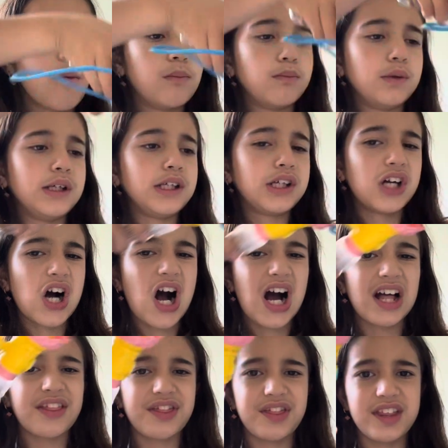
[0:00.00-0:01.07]
We
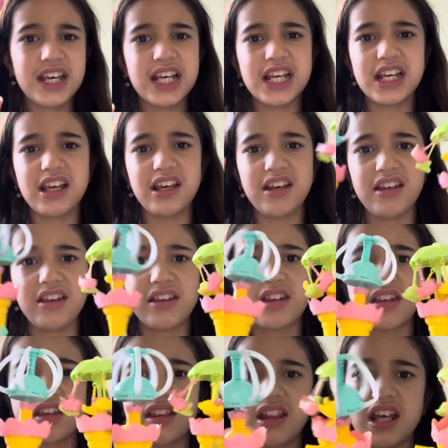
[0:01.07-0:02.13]
got
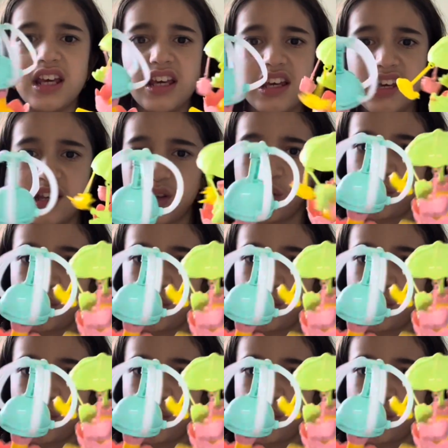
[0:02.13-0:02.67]
these thingies.